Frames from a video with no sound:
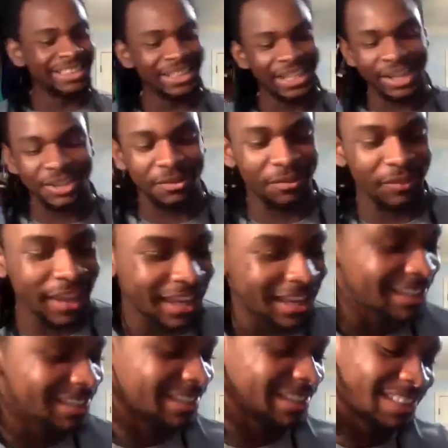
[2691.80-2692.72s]
just
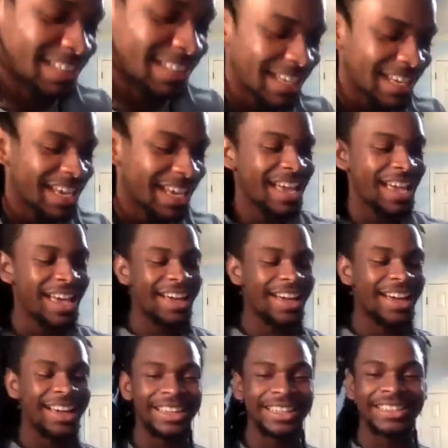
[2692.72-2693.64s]
facts.
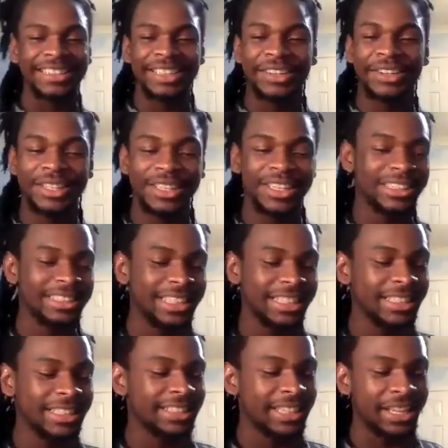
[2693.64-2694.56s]
All right, so check
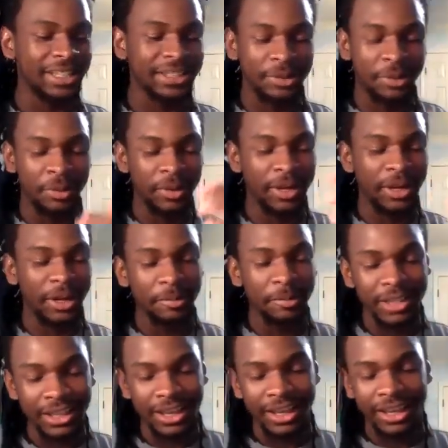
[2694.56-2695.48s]
this out. So when we come to
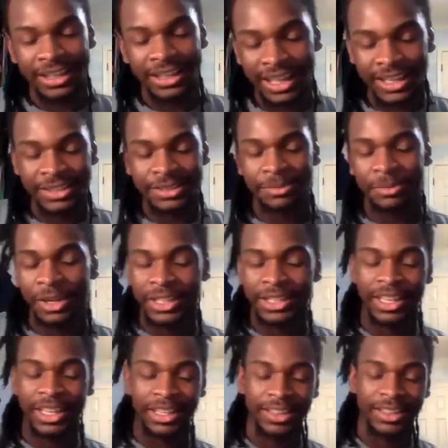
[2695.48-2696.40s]
y'all next
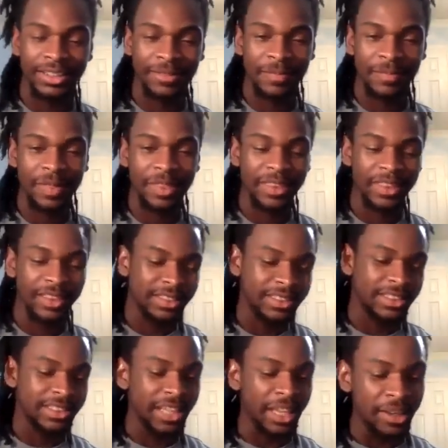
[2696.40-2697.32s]
Monday,
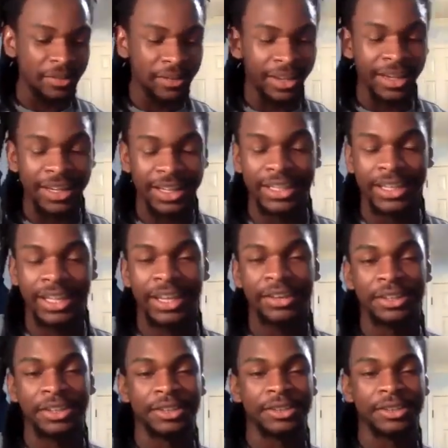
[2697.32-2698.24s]
Jadeveon
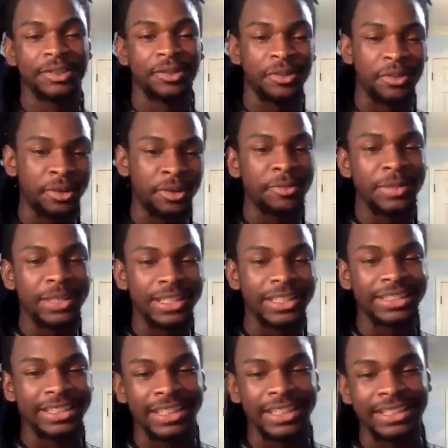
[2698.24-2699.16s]
Clowney will be a
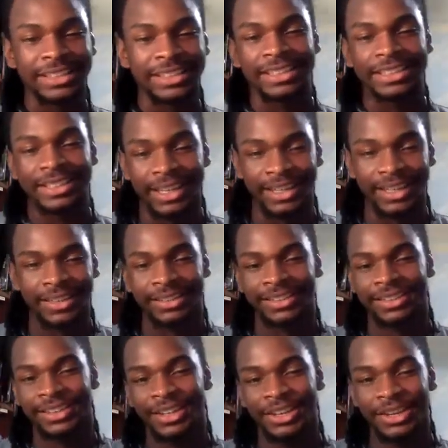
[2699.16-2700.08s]
Tennessee Titan,
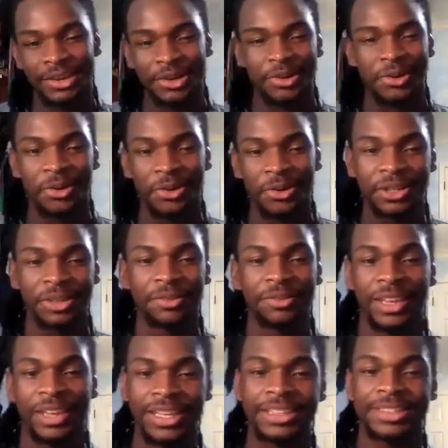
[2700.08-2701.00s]
according to
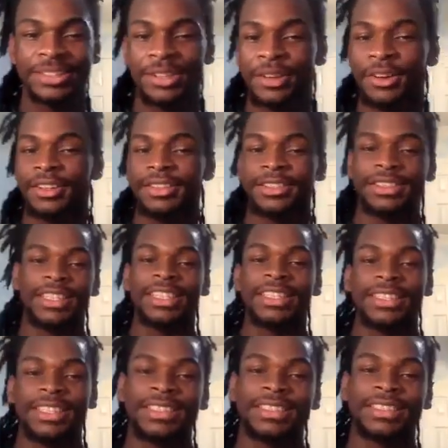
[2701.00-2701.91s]
Van's Laws and his
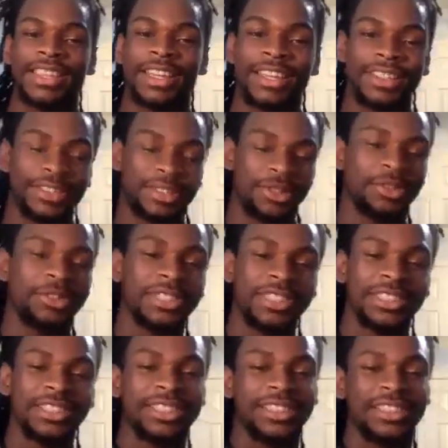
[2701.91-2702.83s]
inside sources.